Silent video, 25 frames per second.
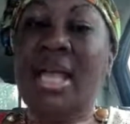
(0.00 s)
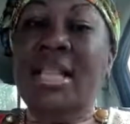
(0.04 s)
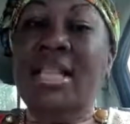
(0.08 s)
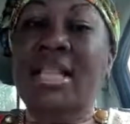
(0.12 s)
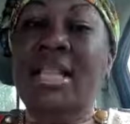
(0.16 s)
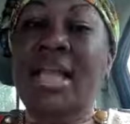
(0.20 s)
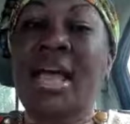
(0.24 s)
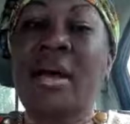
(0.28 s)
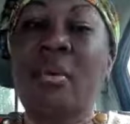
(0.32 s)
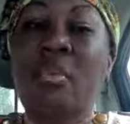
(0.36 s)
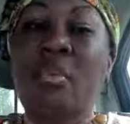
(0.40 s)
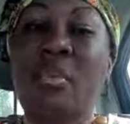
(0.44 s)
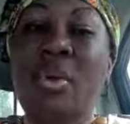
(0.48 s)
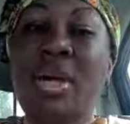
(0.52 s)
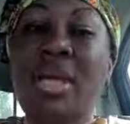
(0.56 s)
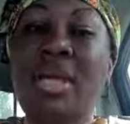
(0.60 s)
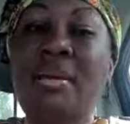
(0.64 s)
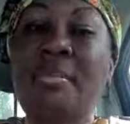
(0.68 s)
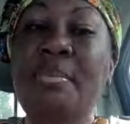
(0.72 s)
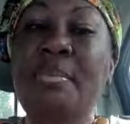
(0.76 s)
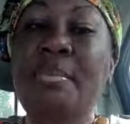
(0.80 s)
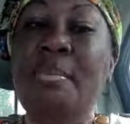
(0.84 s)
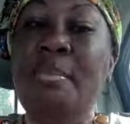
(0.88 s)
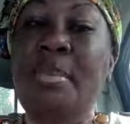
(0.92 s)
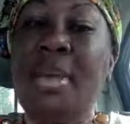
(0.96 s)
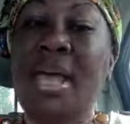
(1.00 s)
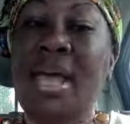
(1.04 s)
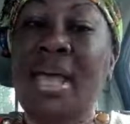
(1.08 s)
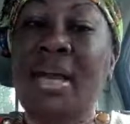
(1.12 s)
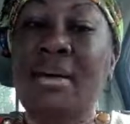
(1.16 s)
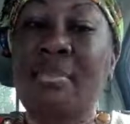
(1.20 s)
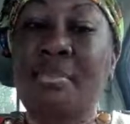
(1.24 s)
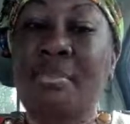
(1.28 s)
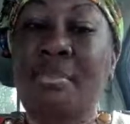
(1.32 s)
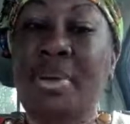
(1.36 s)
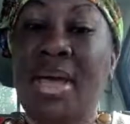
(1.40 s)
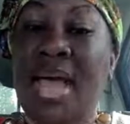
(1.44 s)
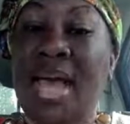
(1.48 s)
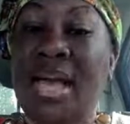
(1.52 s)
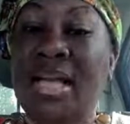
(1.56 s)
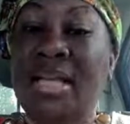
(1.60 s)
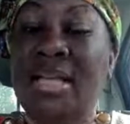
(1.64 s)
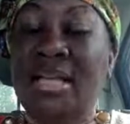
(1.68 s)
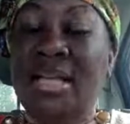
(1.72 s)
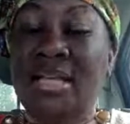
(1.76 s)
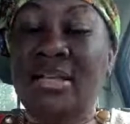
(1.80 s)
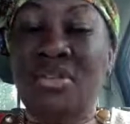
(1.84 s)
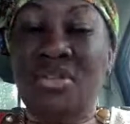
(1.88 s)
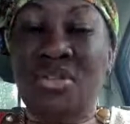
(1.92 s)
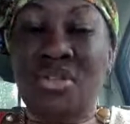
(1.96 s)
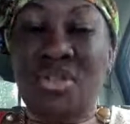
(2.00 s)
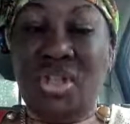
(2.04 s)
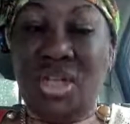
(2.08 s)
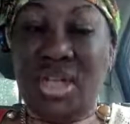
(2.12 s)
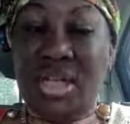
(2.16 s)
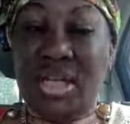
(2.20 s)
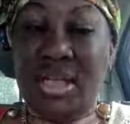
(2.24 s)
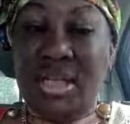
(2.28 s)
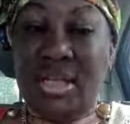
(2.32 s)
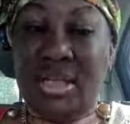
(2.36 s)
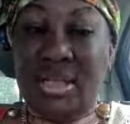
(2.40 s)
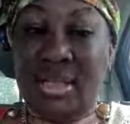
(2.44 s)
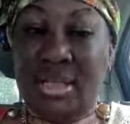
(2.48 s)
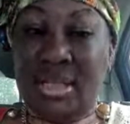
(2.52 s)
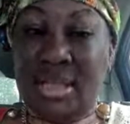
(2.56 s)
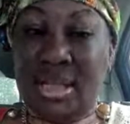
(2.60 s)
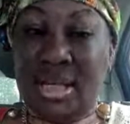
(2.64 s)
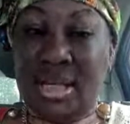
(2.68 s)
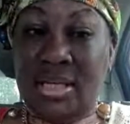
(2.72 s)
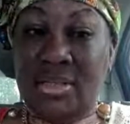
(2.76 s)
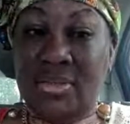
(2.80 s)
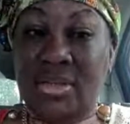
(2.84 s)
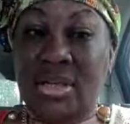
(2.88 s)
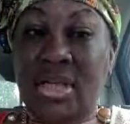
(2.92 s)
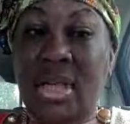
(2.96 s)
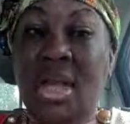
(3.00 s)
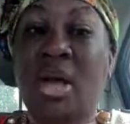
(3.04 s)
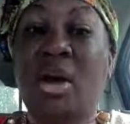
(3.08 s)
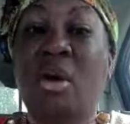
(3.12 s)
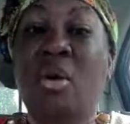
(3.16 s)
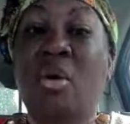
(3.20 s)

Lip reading: that we met back in Genesis,